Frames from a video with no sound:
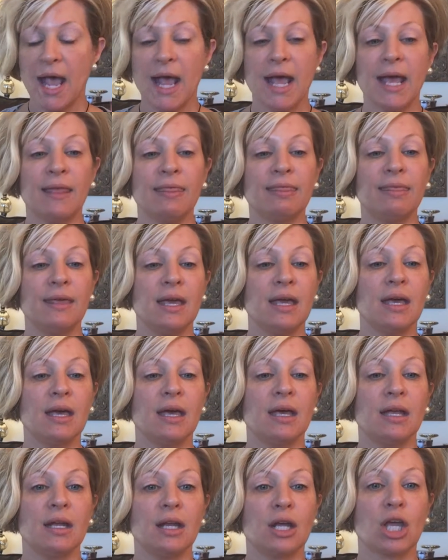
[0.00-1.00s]
and
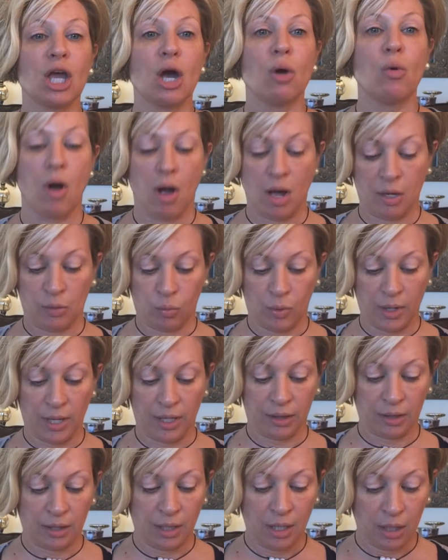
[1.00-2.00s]
then go on
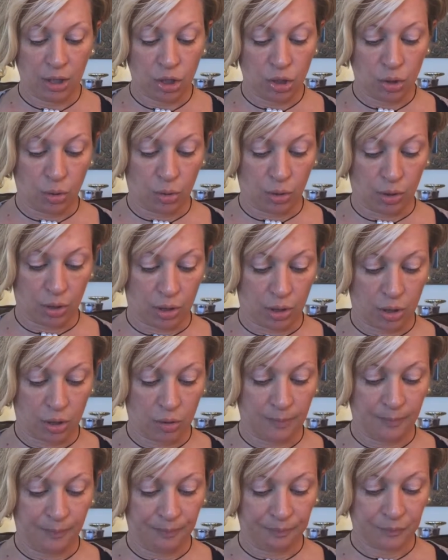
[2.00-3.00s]
with
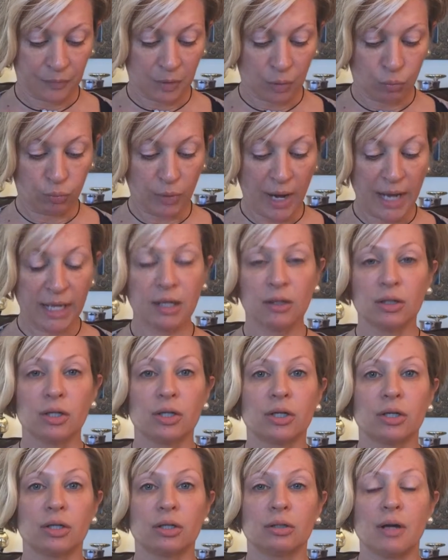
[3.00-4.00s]
your
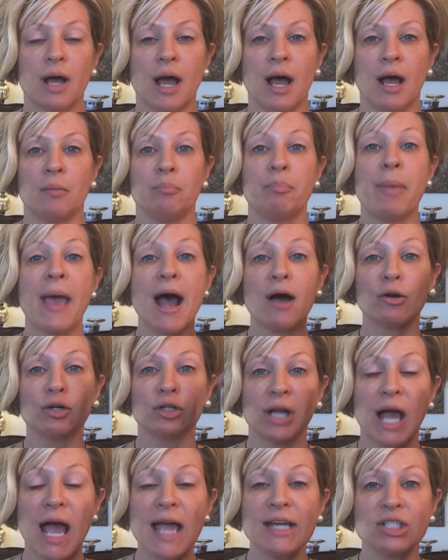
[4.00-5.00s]
regular
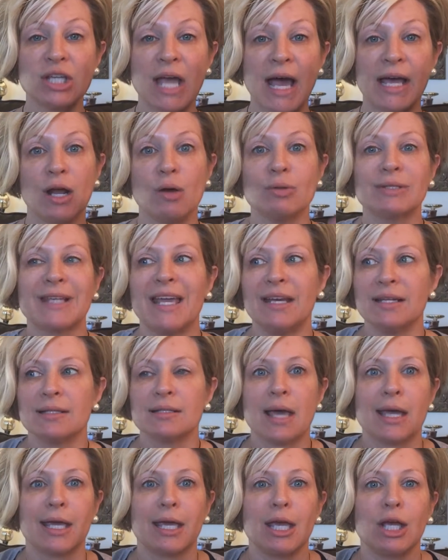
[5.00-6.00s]
powdered eyeshadows, and it's
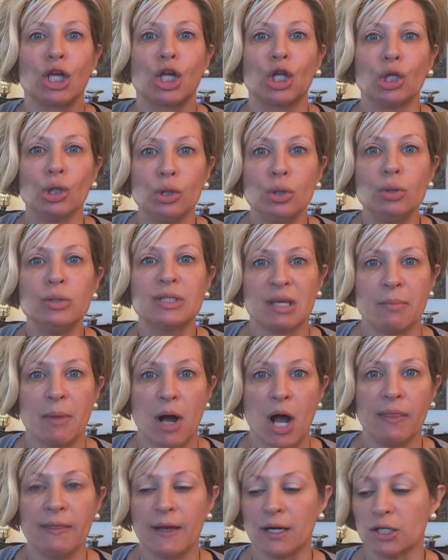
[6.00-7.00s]
like it glues them
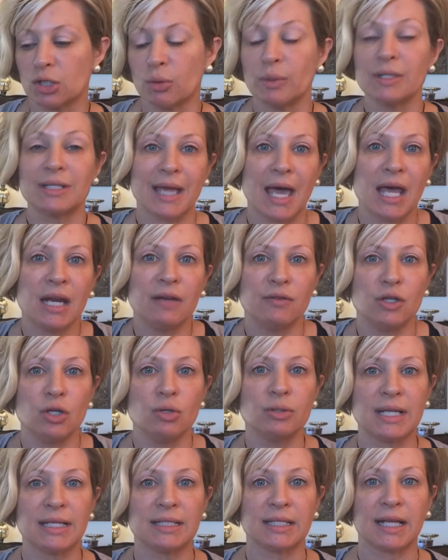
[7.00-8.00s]
on there. So it's kind of
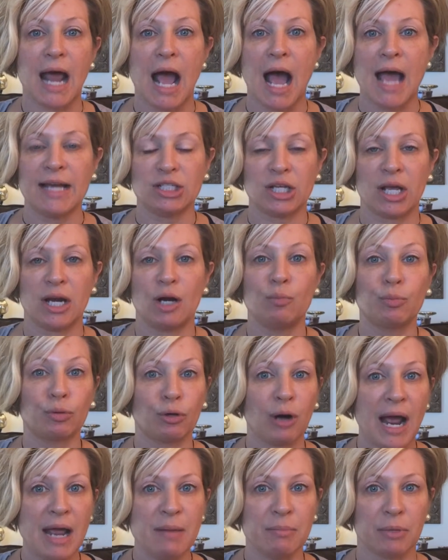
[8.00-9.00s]
used as an eyeshadow
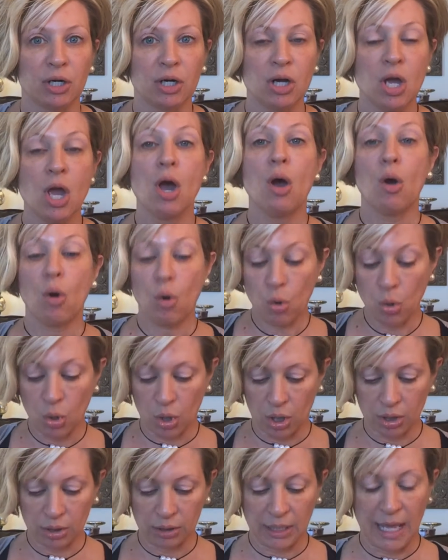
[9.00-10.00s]
primer,
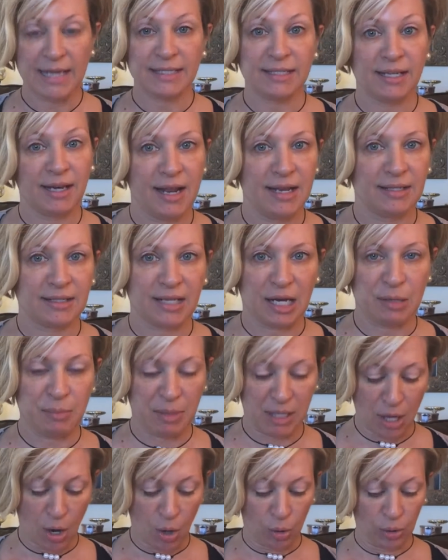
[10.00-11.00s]
or like today it's going to be
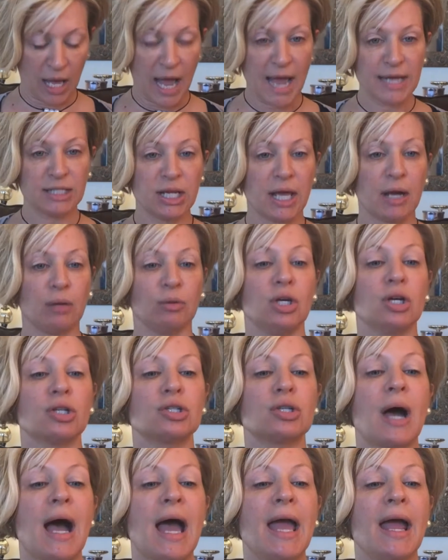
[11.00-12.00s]
the whole eyeshadow look.
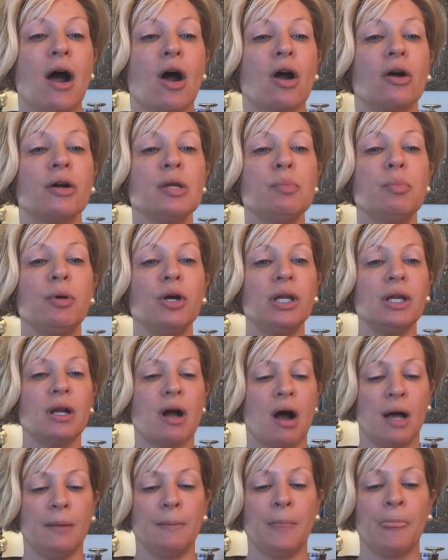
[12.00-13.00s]
So I already put it
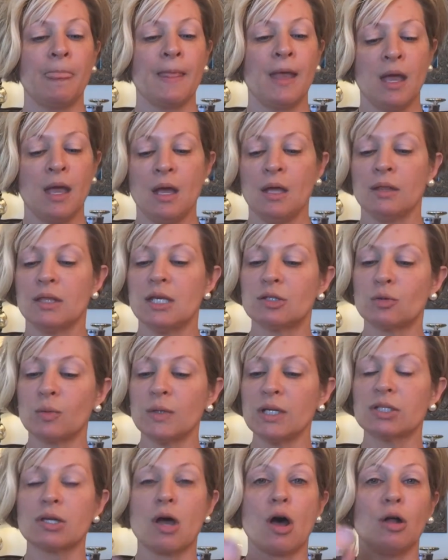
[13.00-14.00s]
on. This one
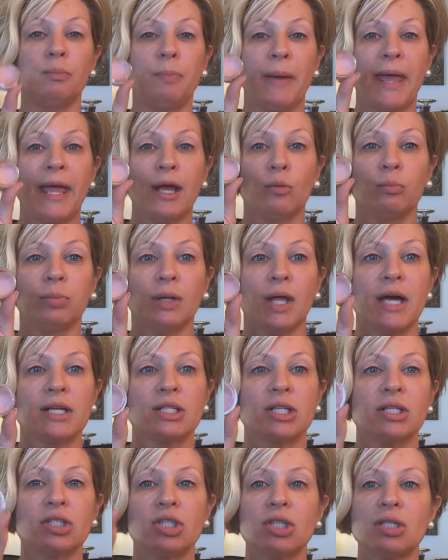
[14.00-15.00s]
is called Pale Blush.
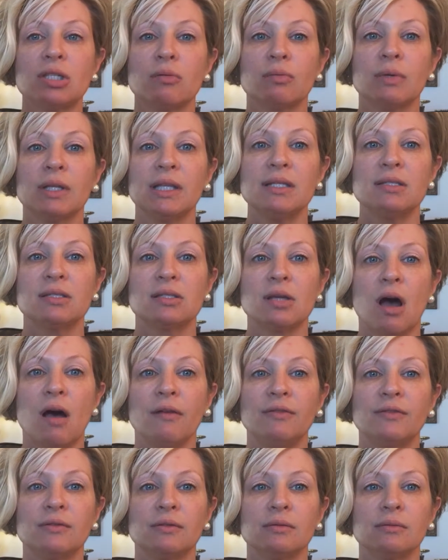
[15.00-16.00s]
It's just a really
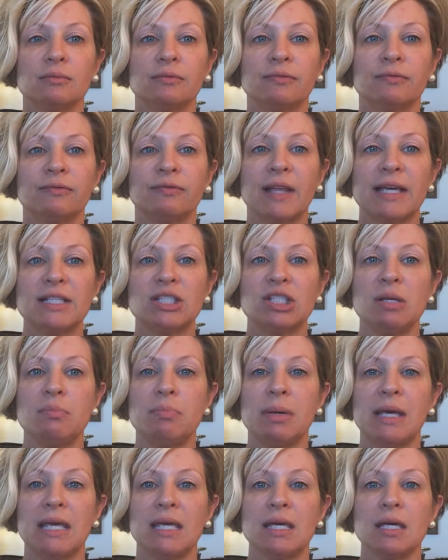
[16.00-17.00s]
soft, fleshy
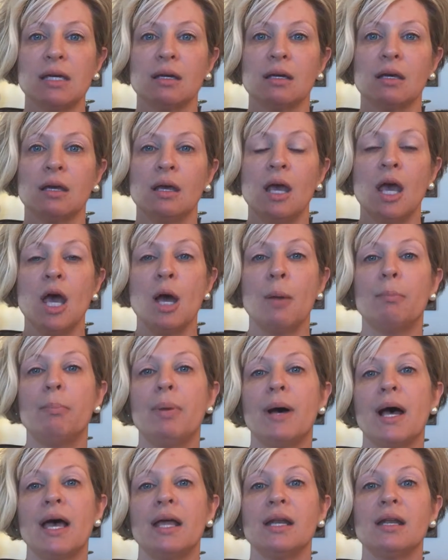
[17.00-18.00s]
pink.
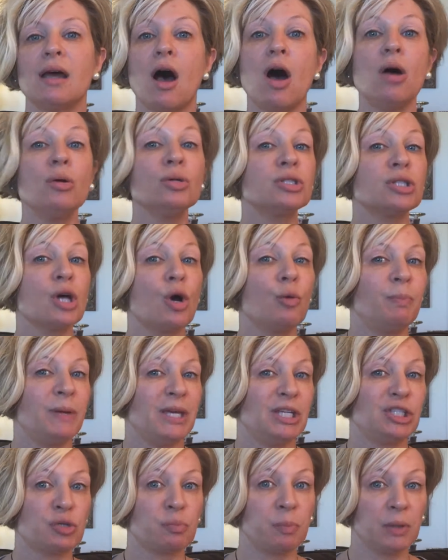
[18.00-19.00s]
But also
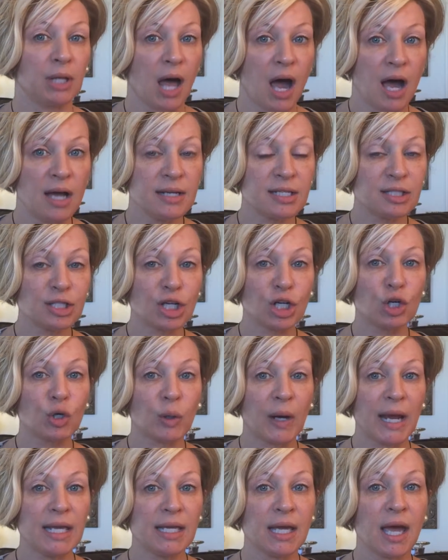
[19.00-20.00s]
Beach Blonde is a
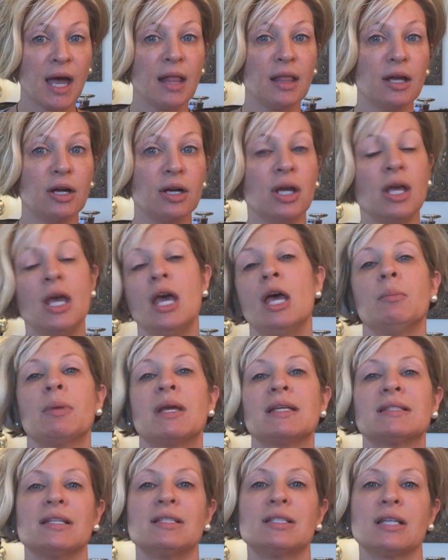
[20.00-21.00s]
great color
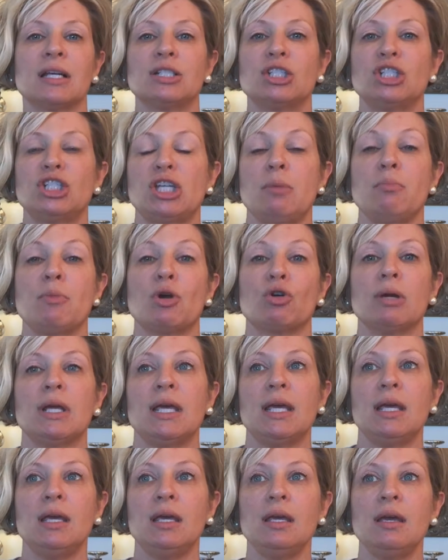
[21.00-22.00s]
because it's a
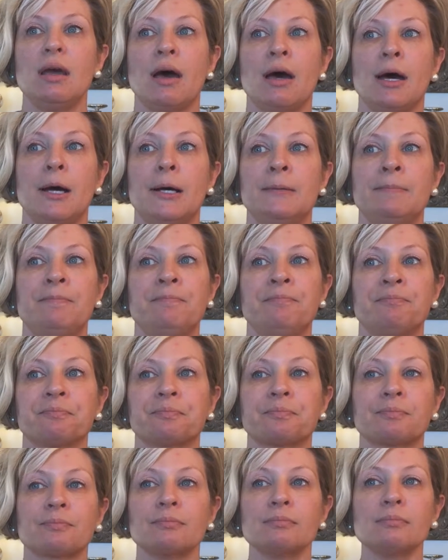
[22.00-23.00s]
shimmery
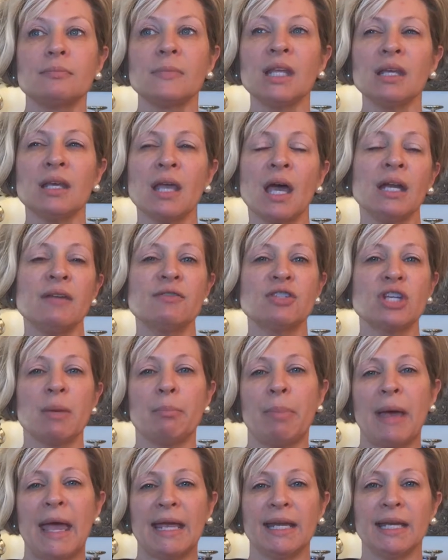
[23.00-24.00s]
kind of
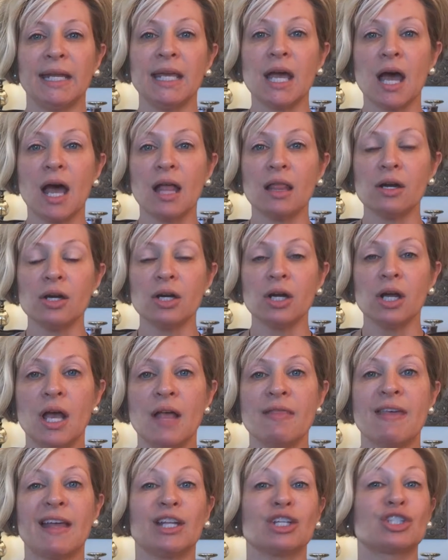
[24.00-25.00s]
champagne-y color
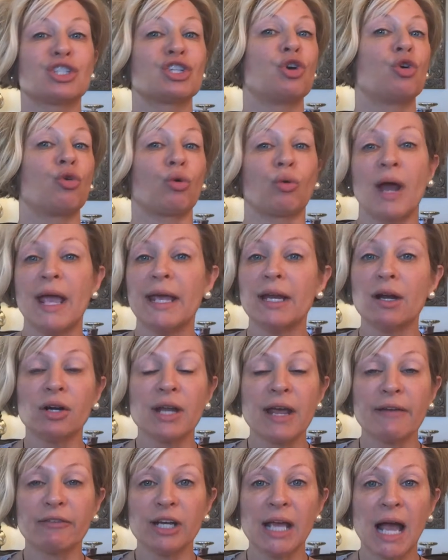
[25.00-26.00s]
that looks great on
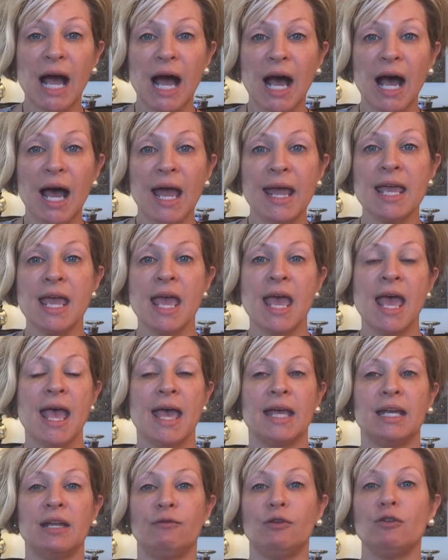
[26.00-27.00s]
every eye.
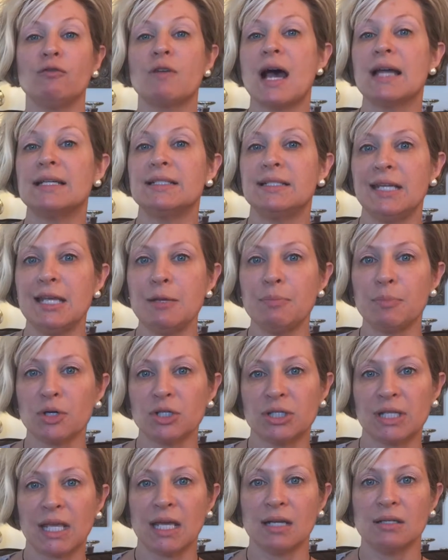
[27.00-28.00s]
And if you've got deeper
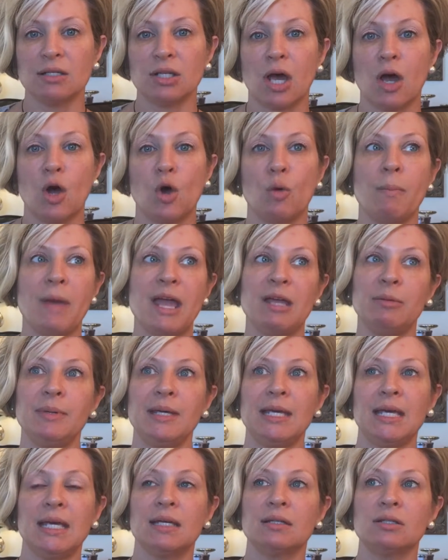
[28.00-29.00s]
skin tone,
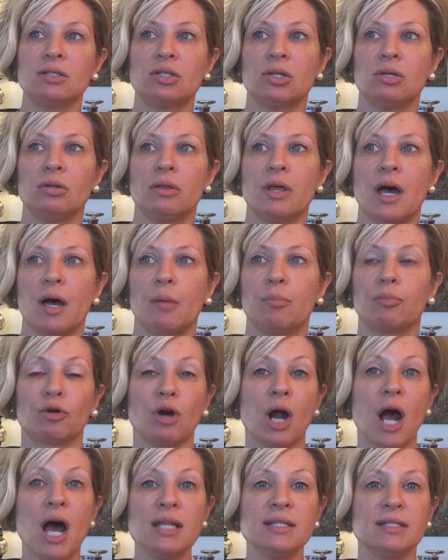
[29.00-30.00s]
maybe into the
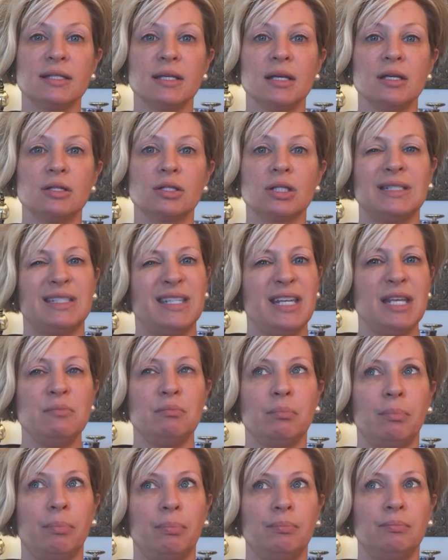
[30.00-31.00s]
bronzes,
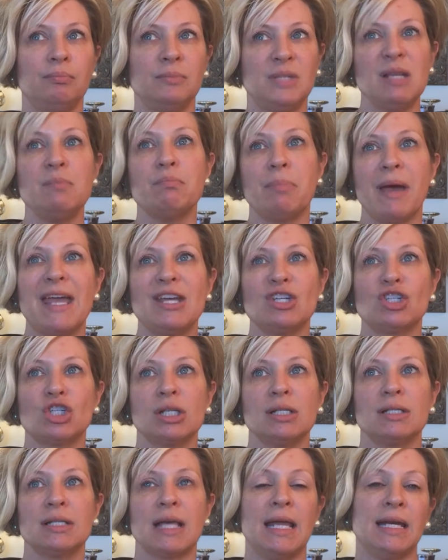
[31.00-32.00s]
deep
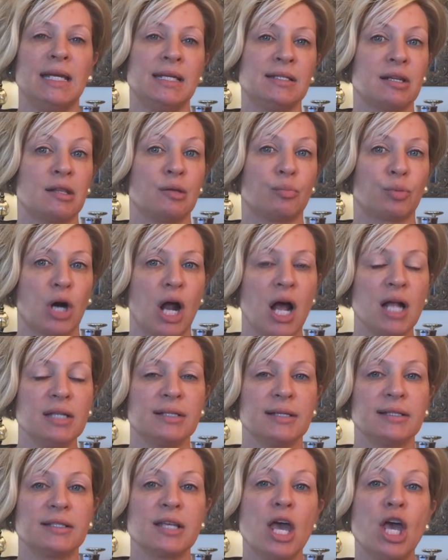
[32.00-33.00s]
beiges and into the
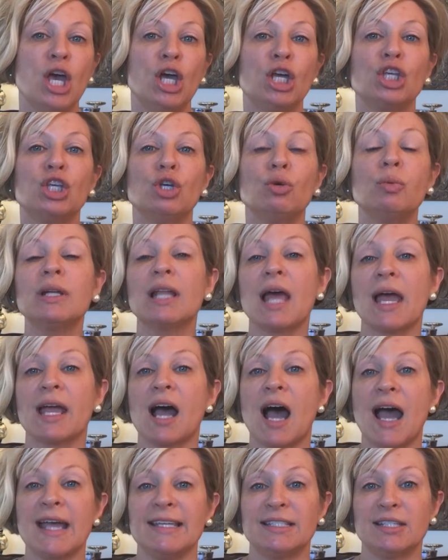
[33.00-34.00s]
bronzes, you would like
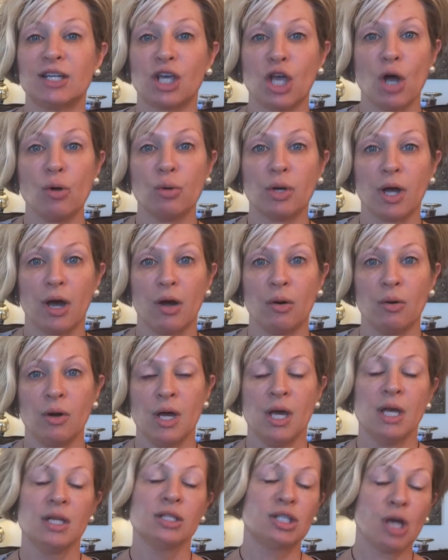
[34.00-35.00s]
iced cocoa.
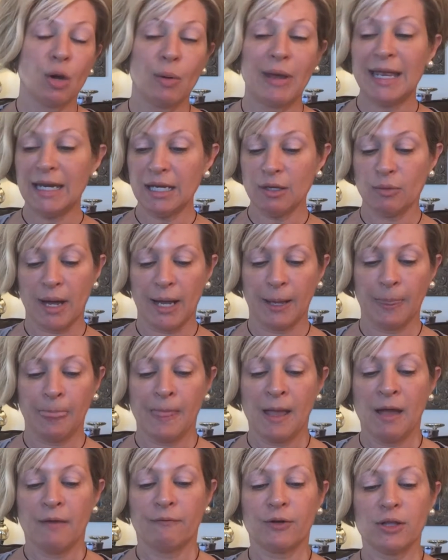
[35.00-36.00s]
So anyway,
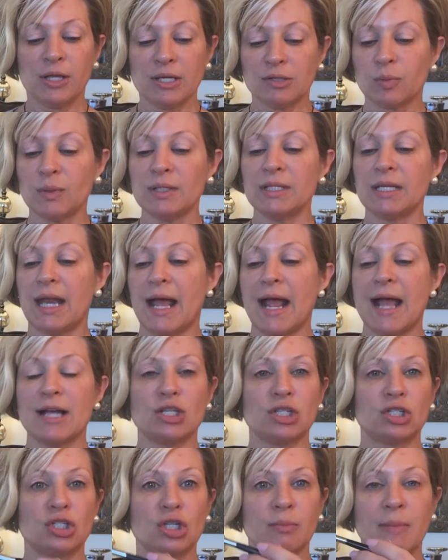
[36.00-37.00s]
for this one today, I
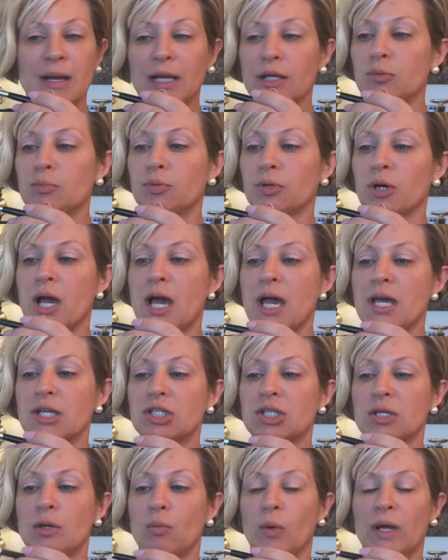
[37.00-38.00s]
just took my little
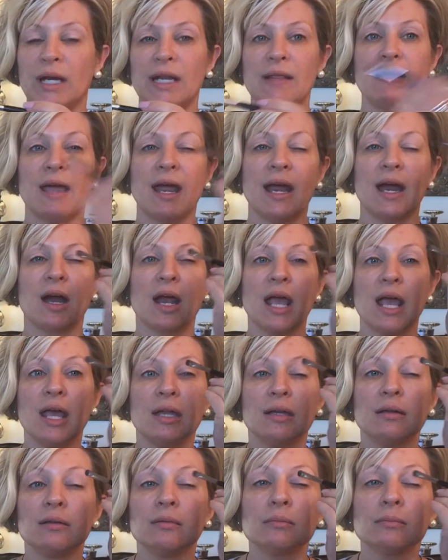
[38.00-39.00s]
brush, went in there
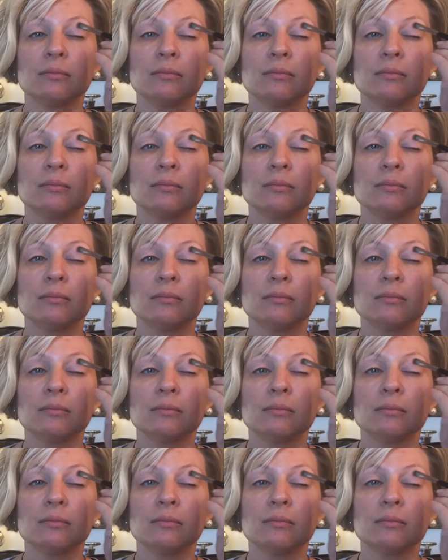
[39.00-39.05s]
and